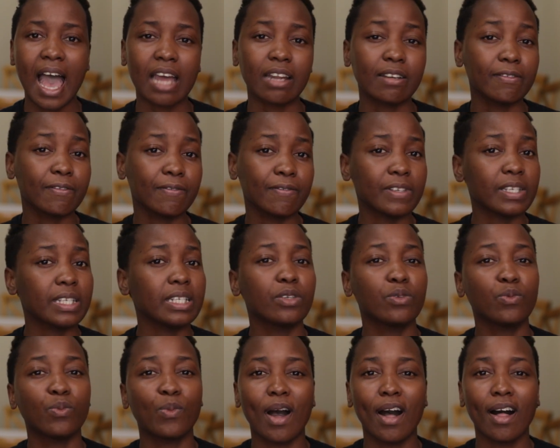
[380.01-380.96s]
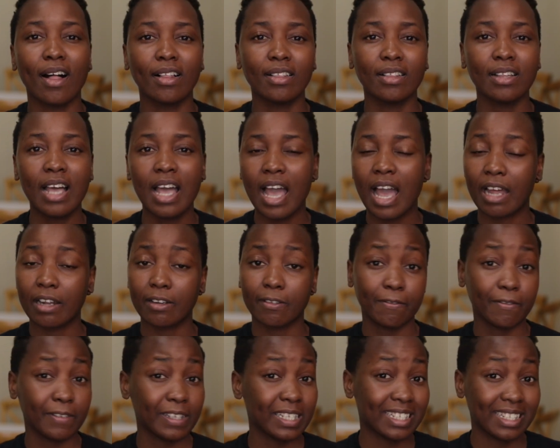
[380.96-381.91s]
and feed it well and
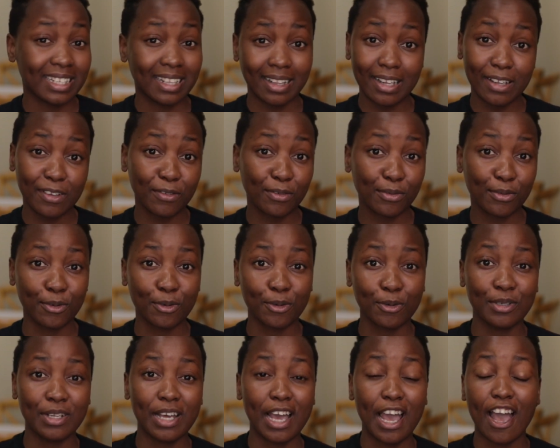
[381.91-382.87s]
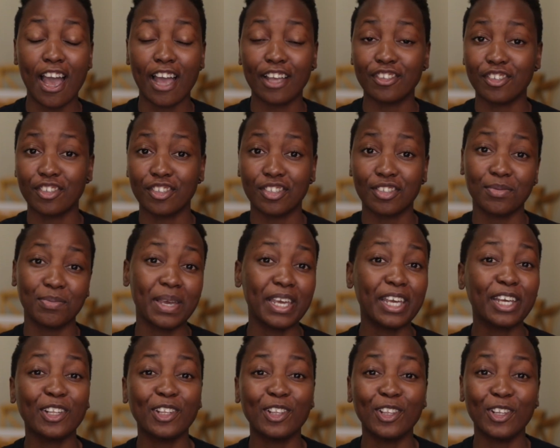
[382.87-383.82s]
feed it clean food and just
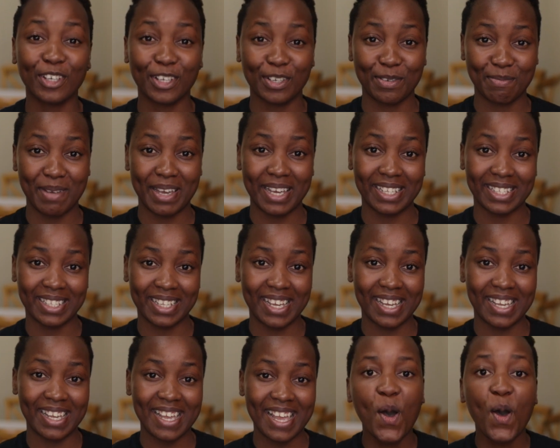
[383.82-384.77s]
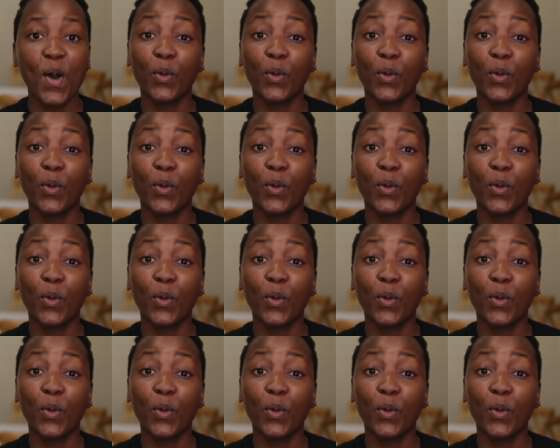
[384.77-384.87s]
make it look amazing.